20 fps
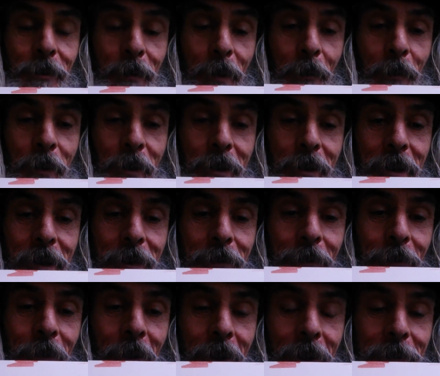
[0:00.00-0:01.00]
Remember, you're in
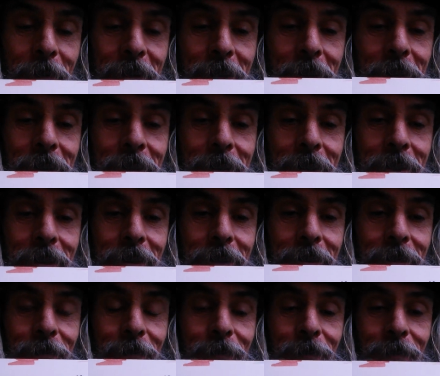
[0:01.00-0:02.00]
5
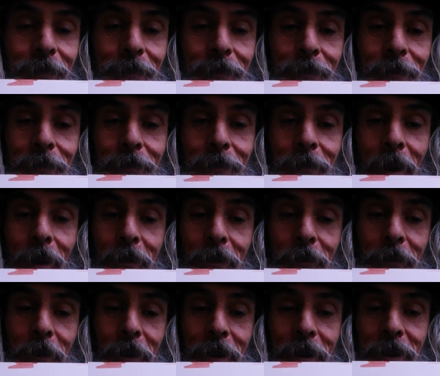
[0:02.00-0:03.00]
senses. I
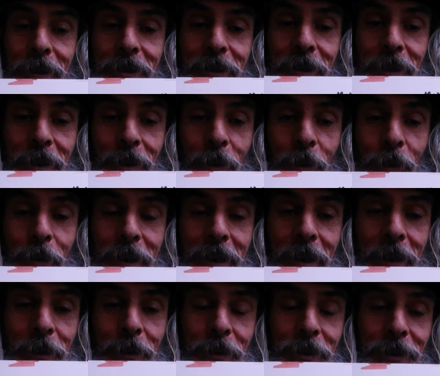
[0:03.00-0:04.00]
refer you to
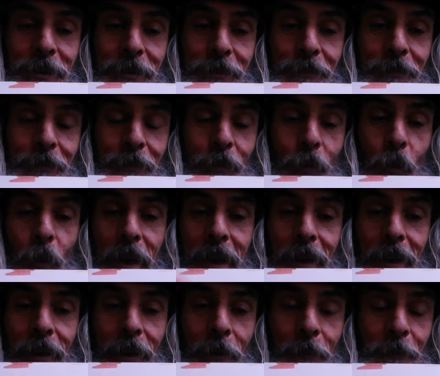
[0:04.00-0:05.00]
Claudio's
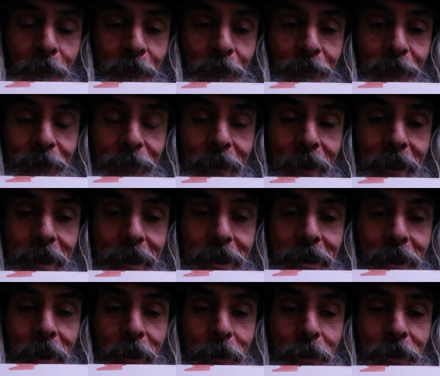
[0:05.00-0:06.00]
wheel that he
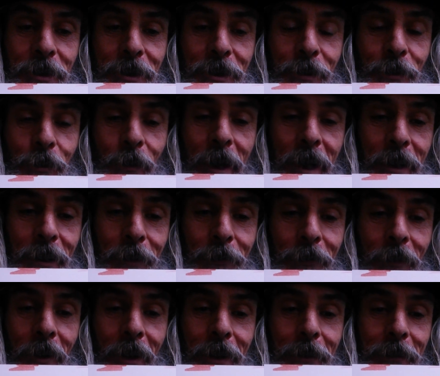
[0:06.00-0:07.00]
shows where the
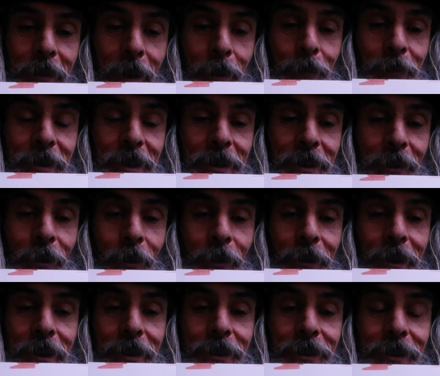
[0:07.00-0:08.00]
5 comes in
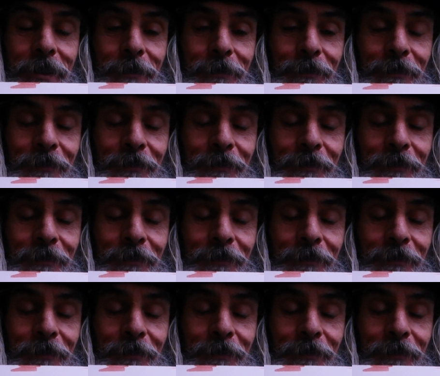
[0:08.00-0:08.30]
on this.